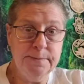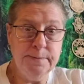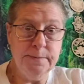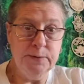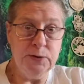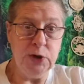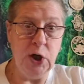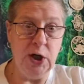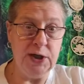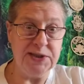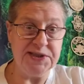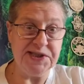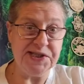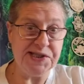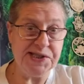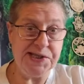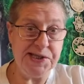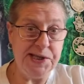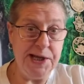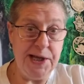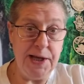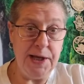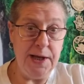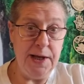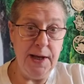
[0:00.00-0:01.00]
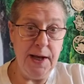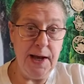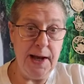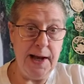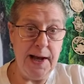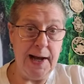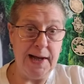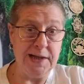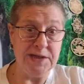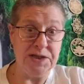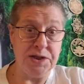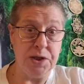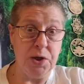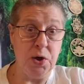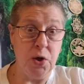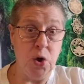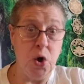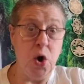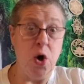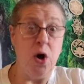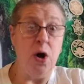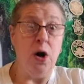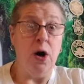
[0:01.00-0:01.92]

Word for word: not see as an